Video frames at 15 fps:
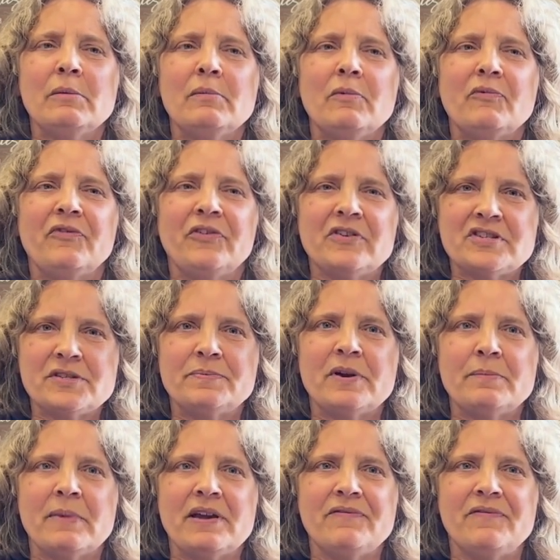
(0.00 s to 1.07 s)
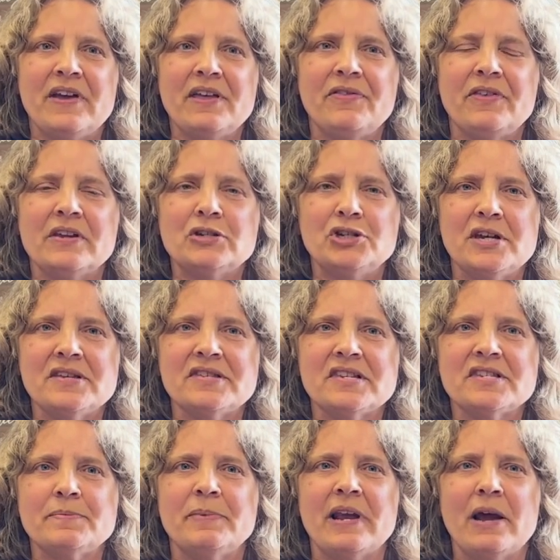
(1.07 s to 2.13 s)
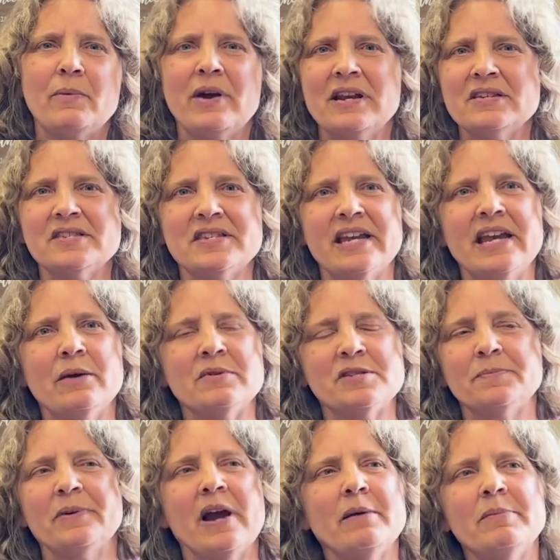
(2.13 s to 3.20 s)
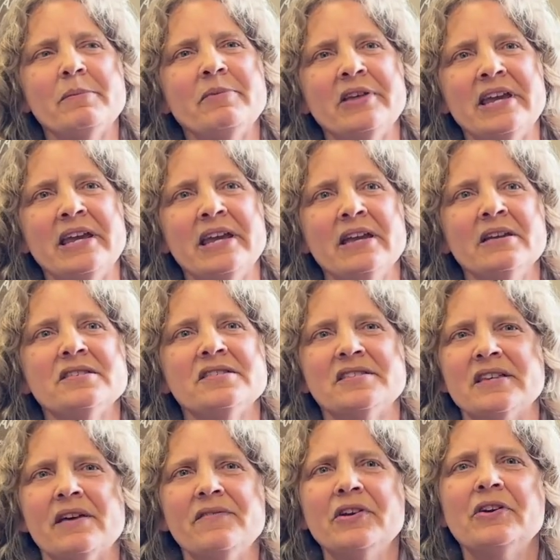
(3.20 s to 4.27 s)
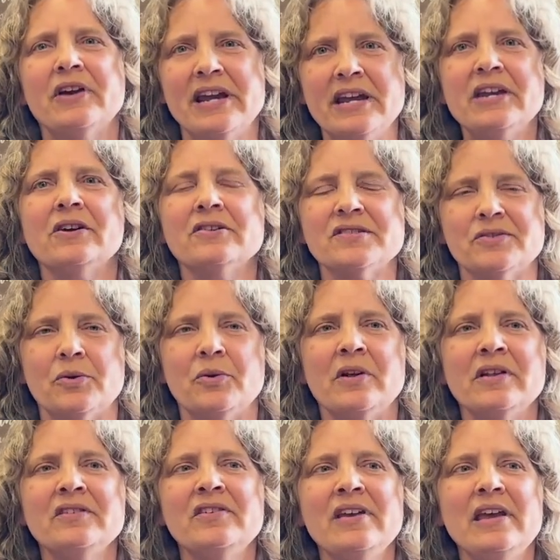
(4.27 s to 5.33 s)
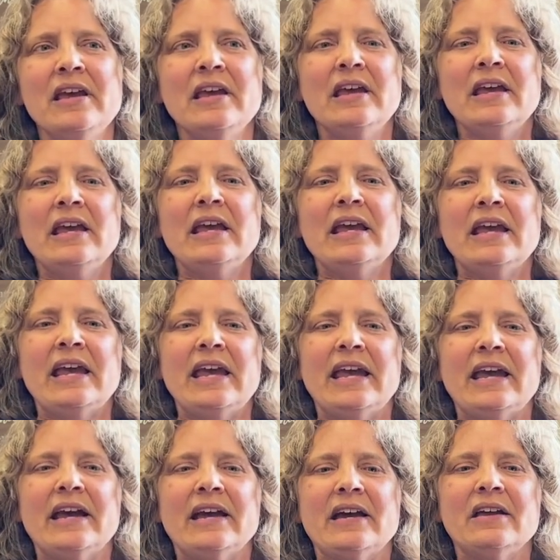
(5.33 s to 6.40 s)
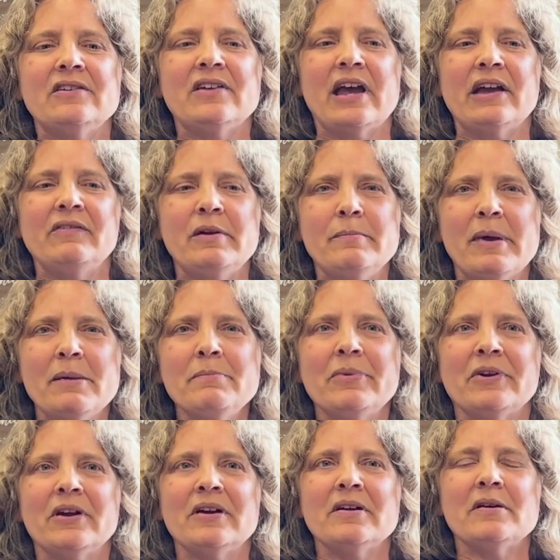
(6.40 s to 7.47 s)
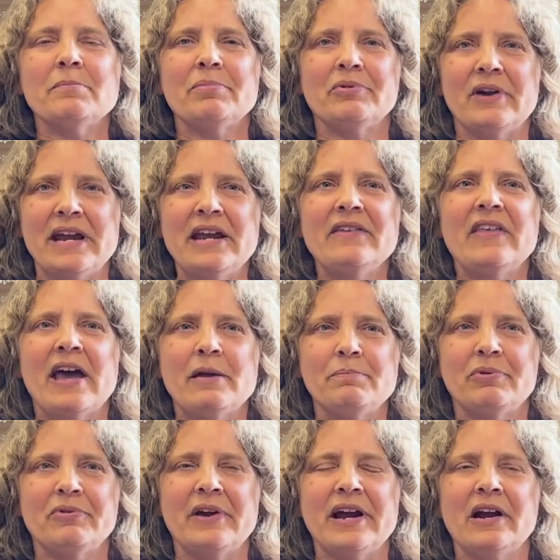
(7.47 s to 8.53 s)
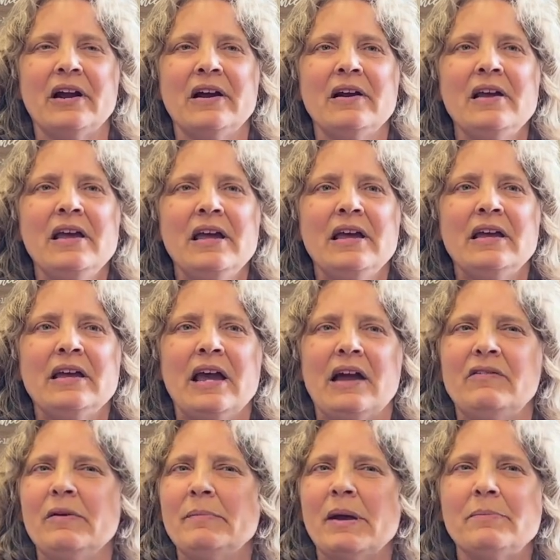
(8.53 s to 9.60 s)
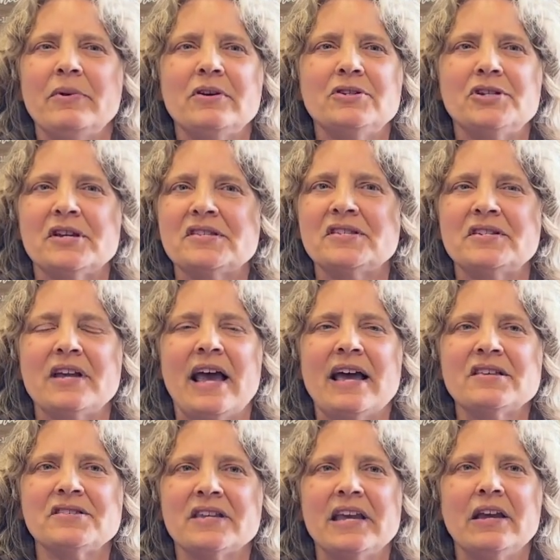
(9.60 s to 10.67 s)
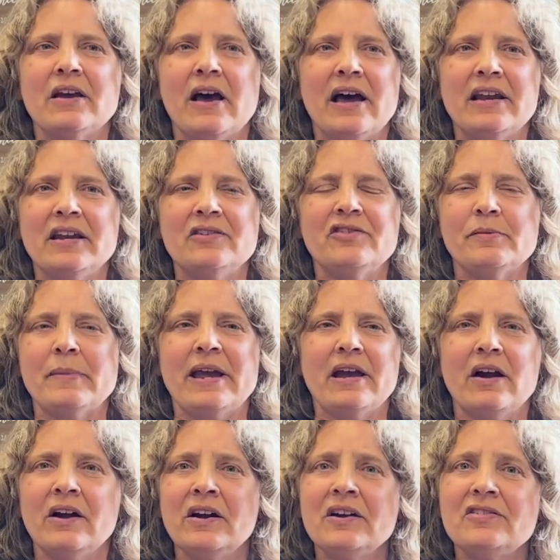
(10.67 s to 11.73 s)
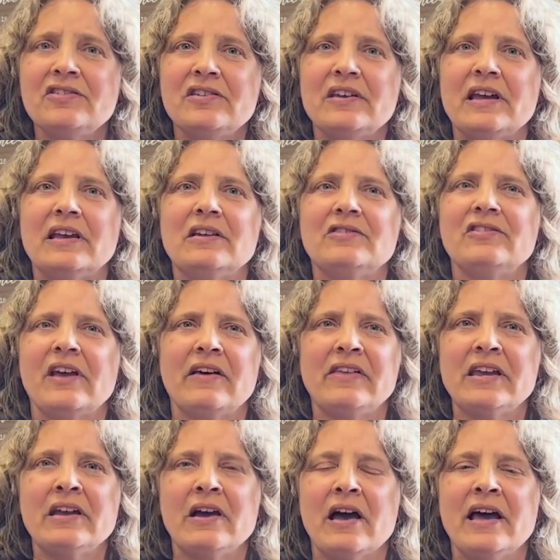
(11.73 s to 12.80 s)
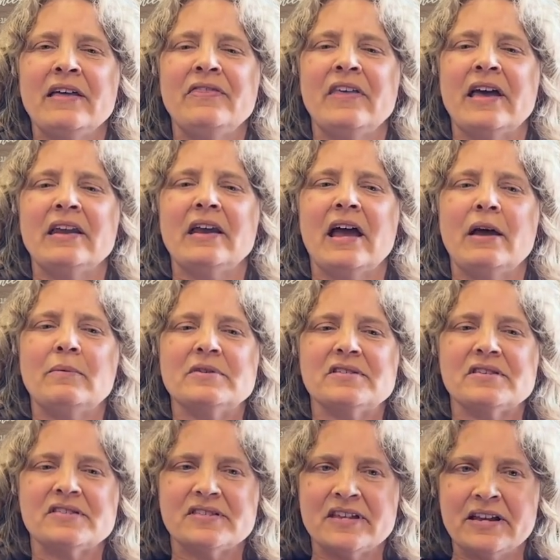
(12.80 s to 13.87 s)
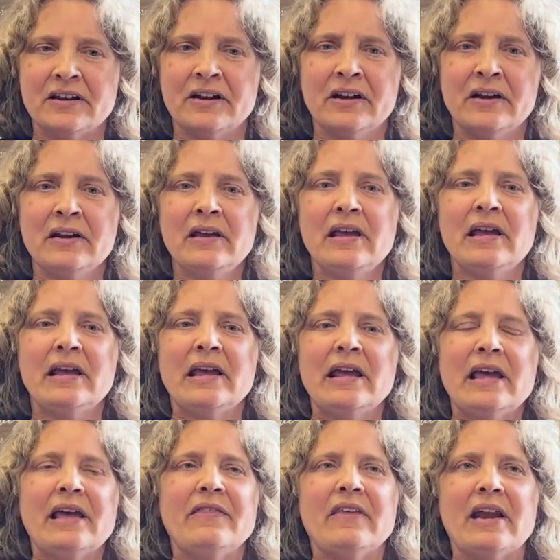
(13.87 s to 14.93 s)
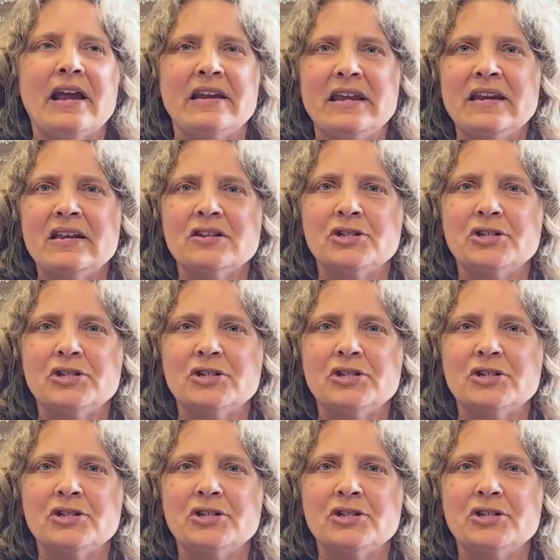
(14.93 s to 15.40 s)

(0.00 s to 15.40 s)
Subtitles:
first put my faith in Jesus, but I want to say I was probably 7 or 8 years old. And I remember praying that prayer. I remember just asking God into my heart and telling God that I was a sinner and that I needed